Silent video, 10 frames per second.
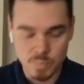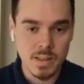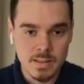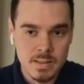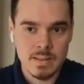
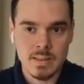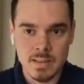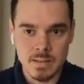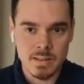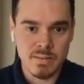But
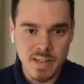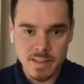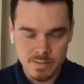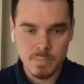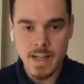the
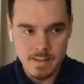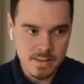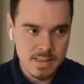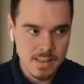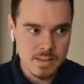fact of the matter
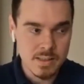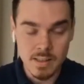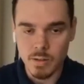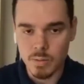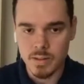is that it's
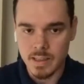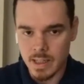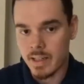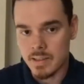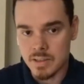still open, and
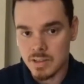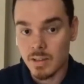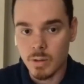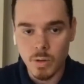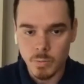I can still
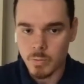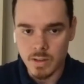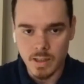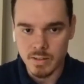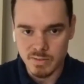go and work
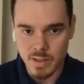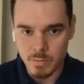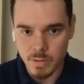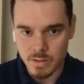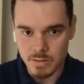out if I
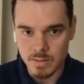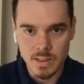want to.